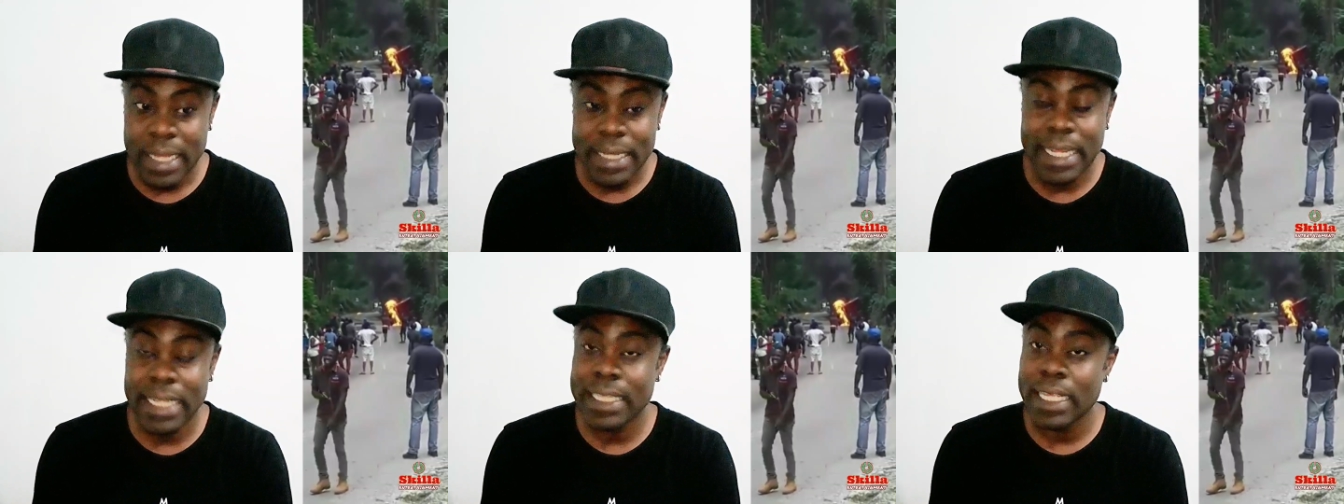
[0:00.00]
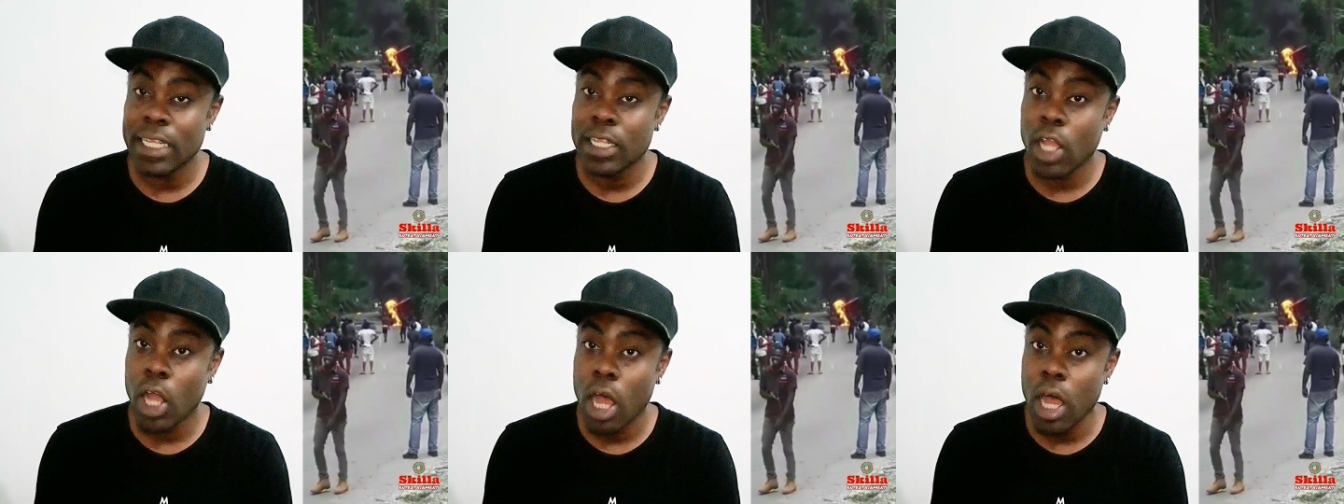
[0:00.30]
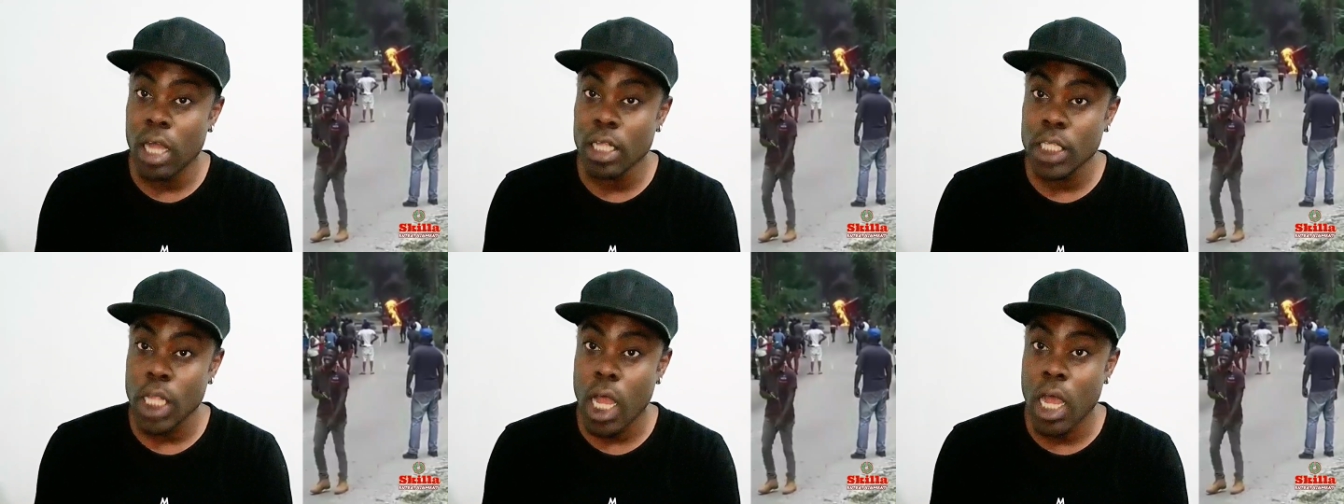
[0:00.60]
that had
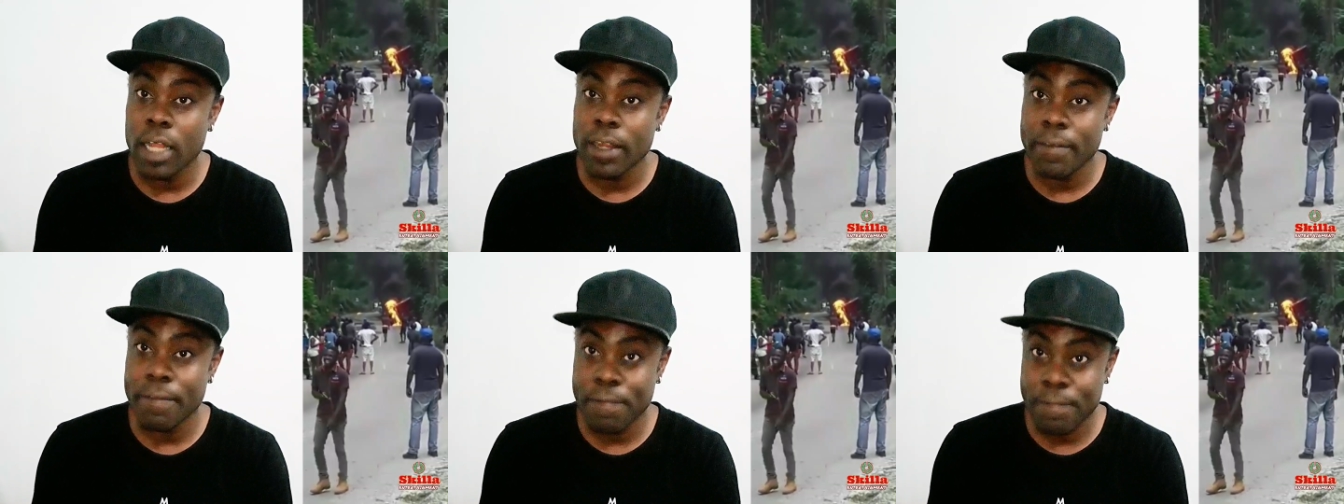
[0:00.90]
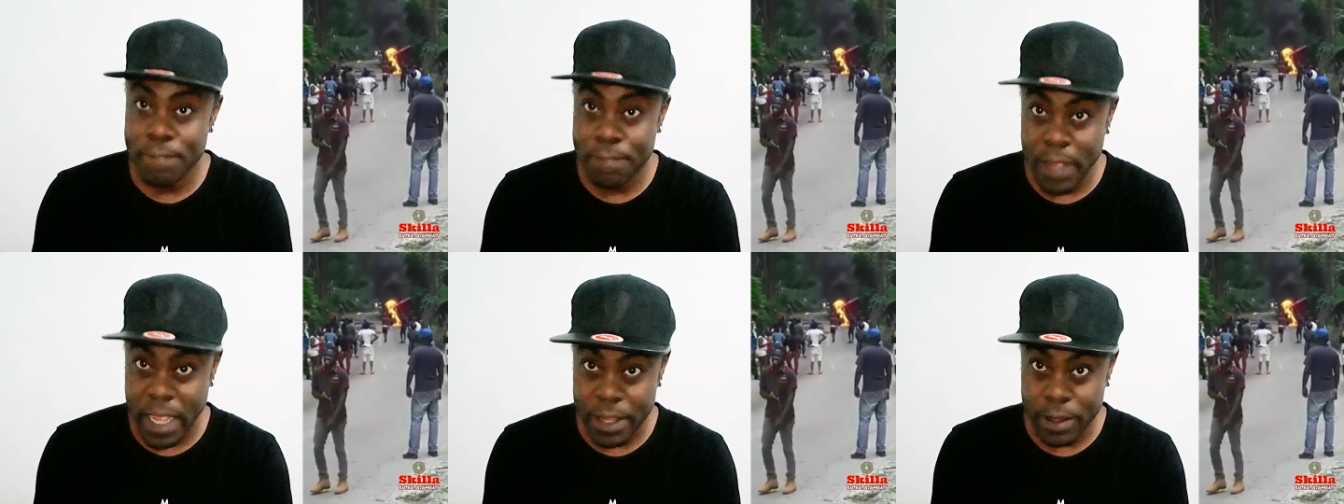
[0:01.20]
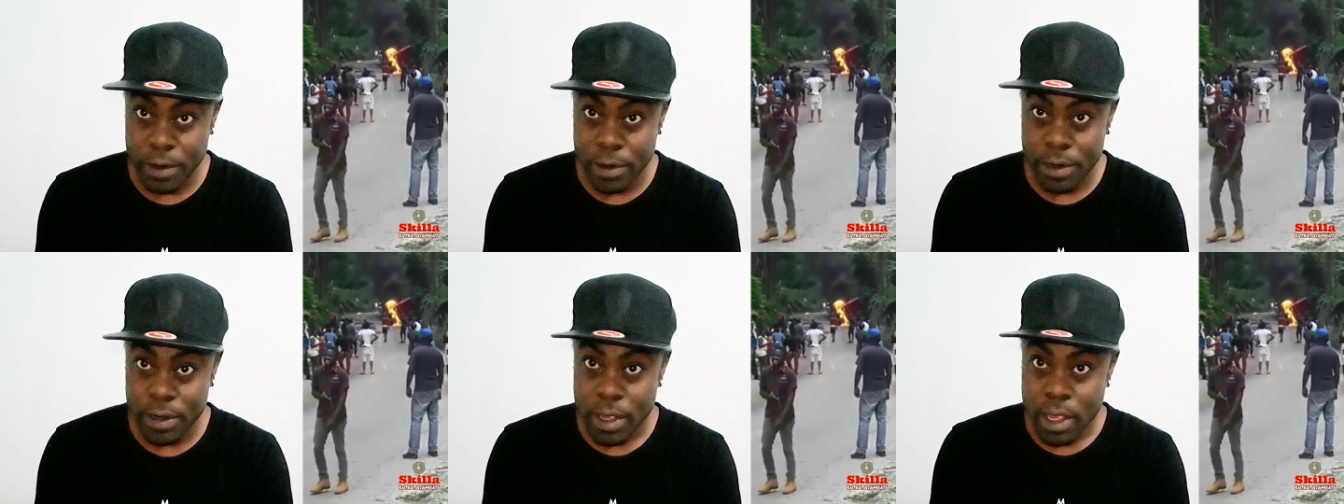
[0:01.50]
caught on
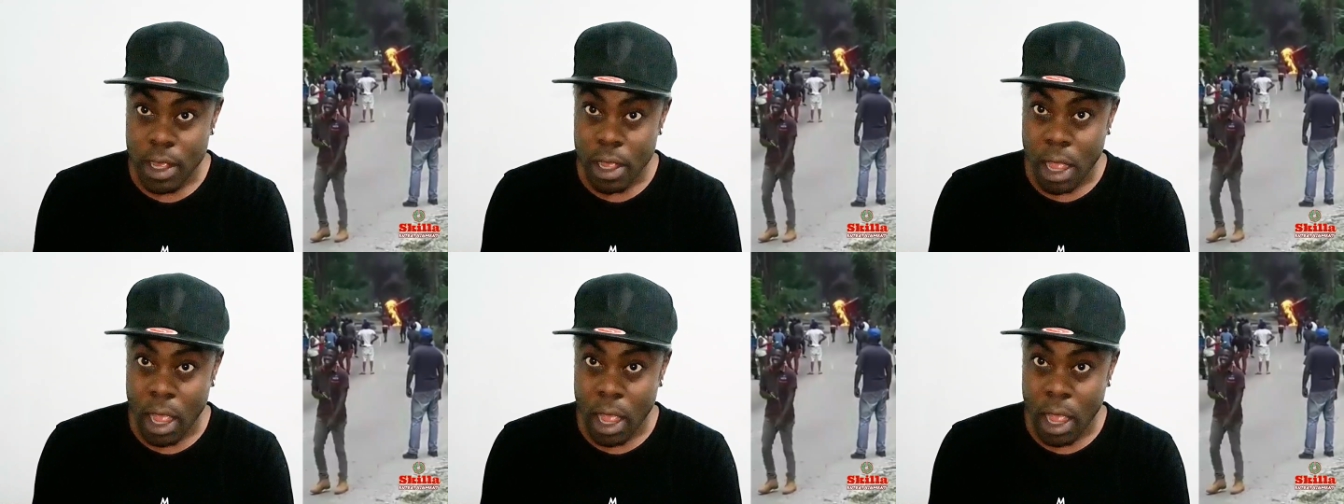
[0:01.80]
fire.